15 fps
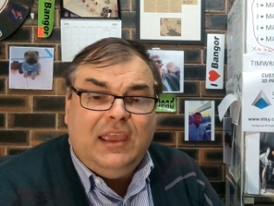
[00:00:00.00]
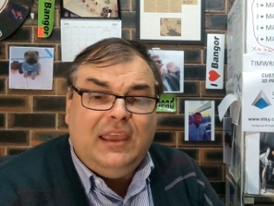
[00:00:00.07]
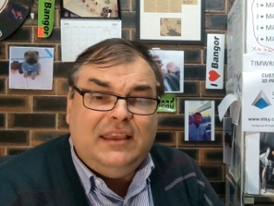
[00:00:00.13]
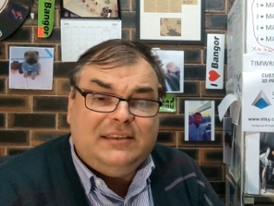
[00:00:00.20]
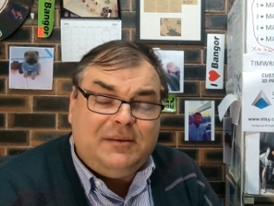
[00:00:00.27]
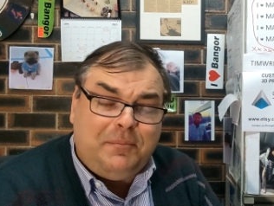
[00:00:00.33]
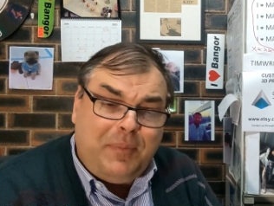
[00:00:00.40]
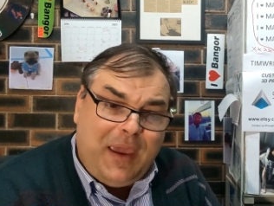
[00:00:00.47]

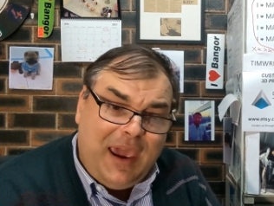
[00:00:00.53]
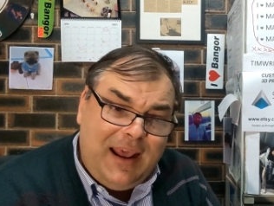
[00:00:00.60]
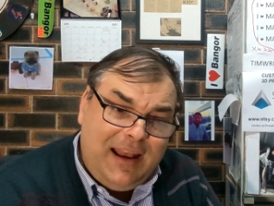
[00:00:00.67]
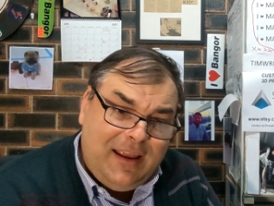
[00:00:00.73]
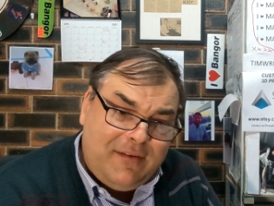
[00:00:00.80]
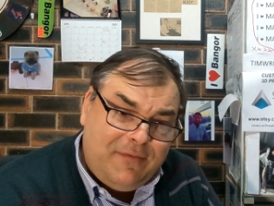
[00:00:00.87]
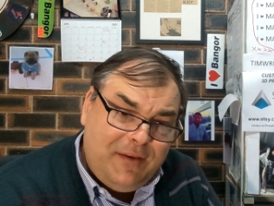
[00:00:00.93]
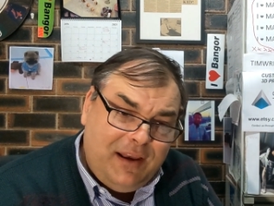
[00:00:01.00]
is a
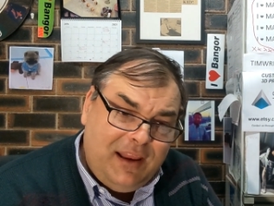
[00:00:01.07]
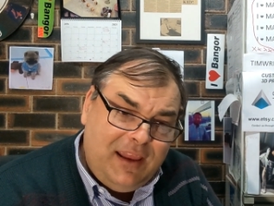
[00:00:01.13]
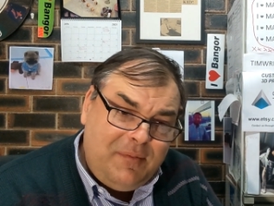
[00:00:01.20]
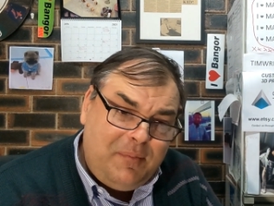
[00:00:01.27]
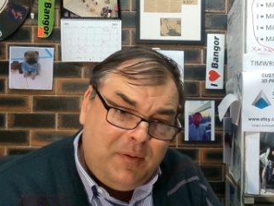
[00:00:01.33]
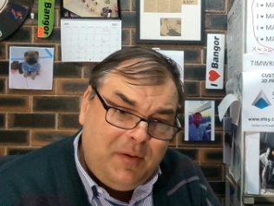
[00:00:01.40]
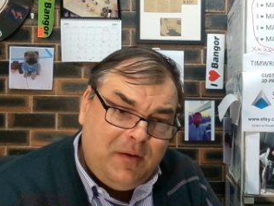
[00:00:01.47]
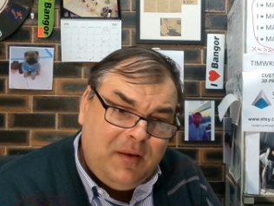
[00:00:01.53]
Patek
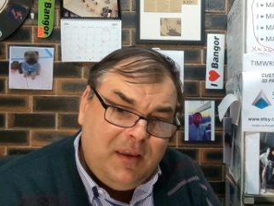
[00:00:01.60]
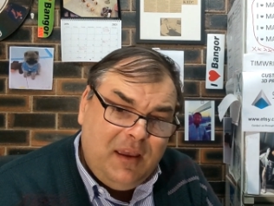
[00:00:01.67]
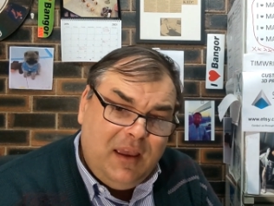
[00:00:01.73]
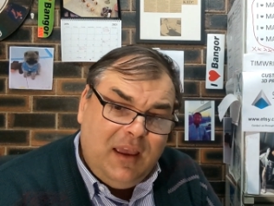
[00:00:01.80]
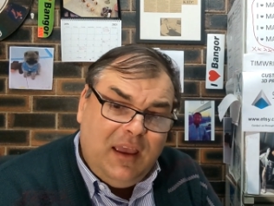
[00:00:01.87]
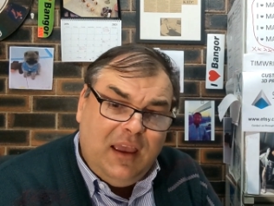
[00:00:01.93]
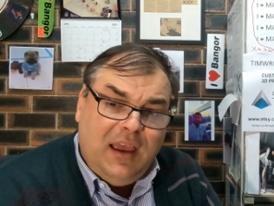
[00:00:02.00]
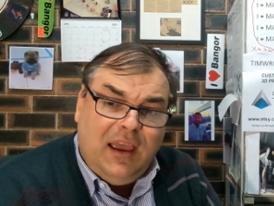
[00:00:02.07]
Philippe.
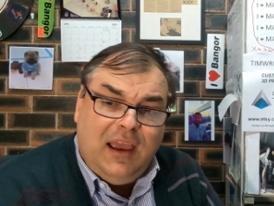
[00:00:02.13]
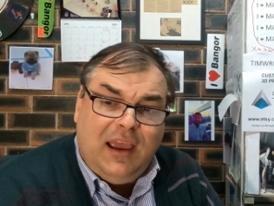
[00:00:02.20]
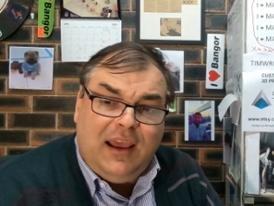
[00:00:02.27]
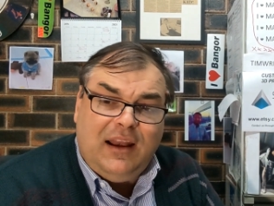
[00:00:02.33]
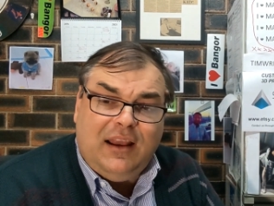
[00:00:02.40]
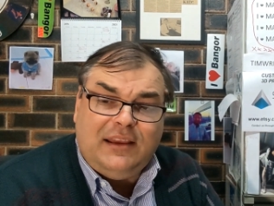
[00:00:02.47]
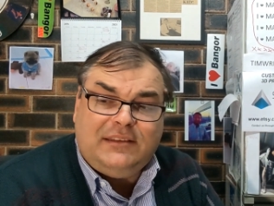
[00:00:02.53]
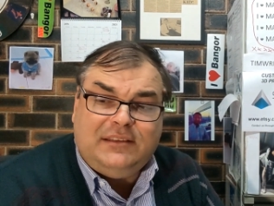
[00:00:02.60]

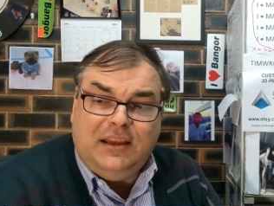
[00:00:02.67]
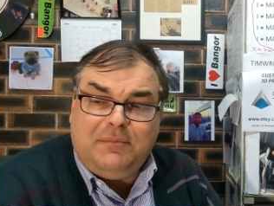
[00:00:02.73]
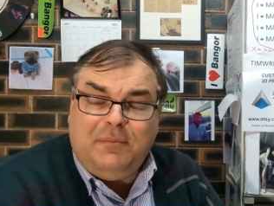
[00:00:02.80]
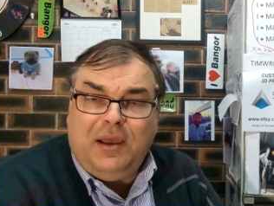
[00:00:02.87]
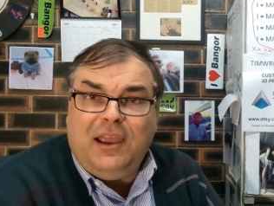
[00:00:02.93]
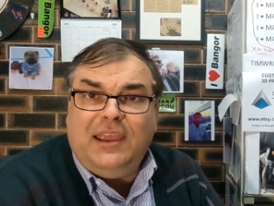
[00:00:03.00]
And I said,